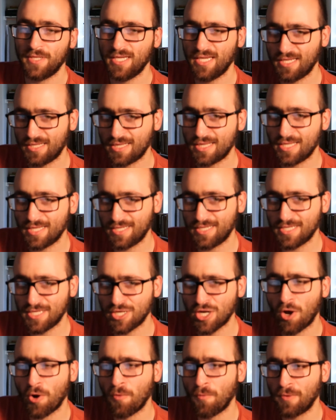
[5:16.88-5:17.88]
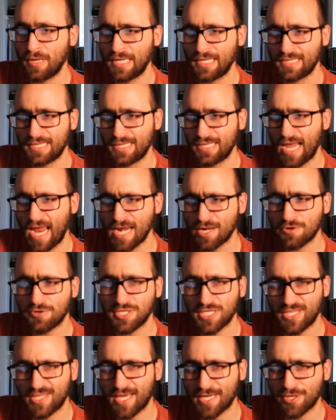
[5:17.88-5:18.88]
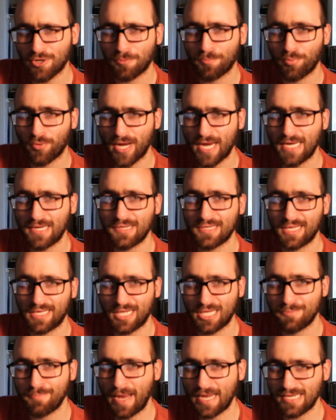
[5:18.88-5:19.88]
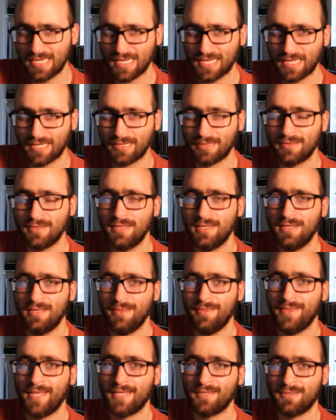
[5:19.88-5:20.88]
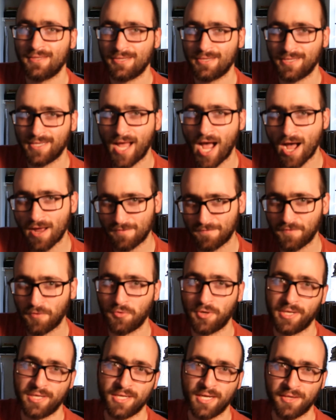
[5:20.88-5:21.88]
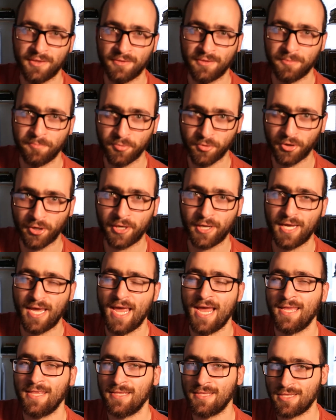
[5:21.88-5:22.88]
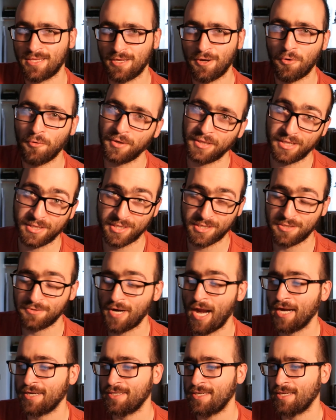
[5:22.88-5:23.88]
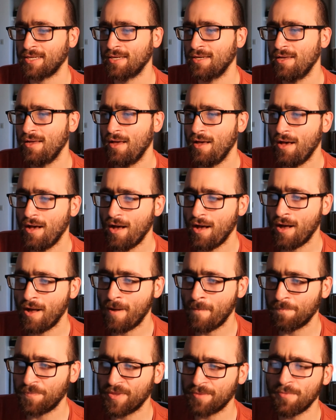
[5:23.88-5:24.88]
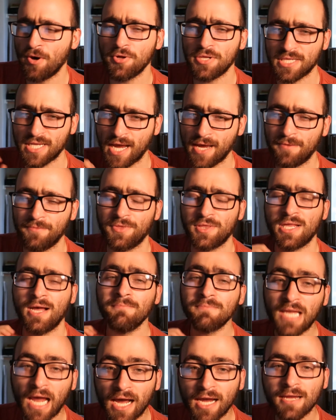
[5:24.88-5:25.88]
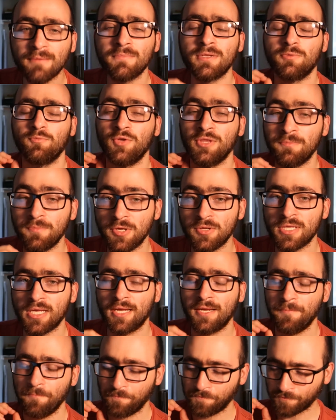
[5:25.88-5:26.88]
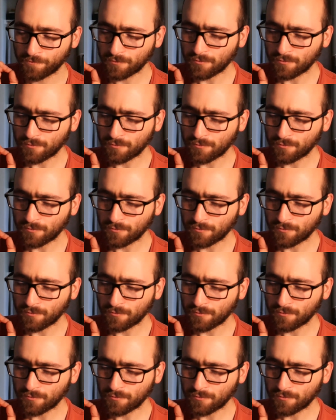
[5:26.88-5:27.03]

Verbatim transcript: it's uh, you know, it's energy that your brain is expending that's not focused on the book, and so it's distracting. Um, the most uh, sometimes with music,